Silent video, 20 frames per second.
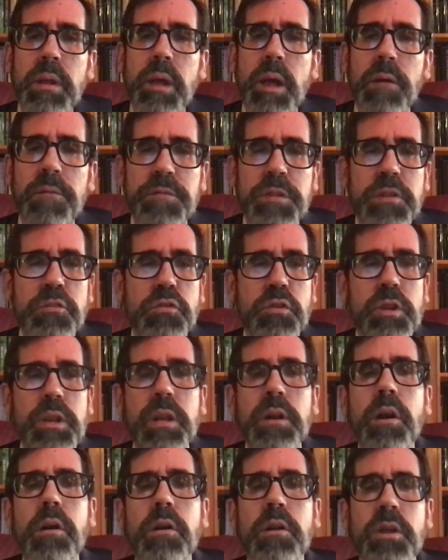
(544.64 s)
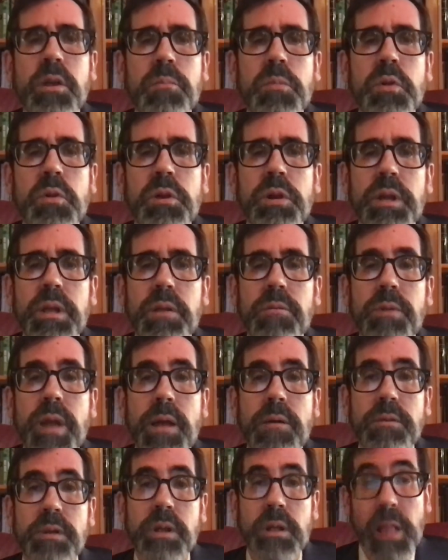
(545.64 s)
a vision in our community
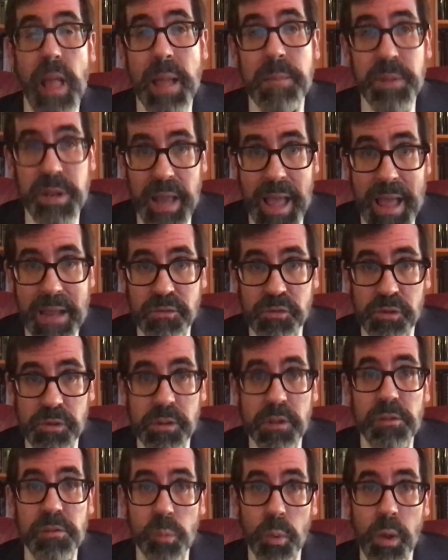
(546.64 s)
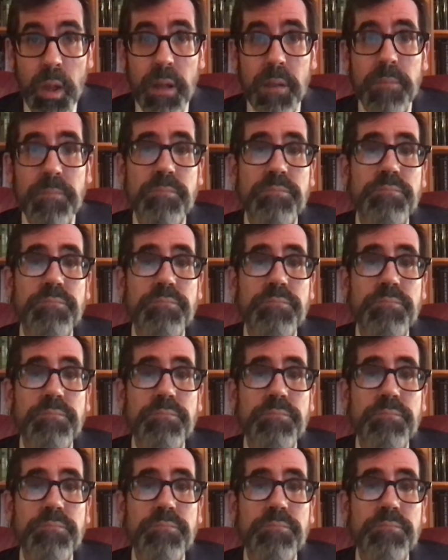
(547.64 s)
around climate action as well.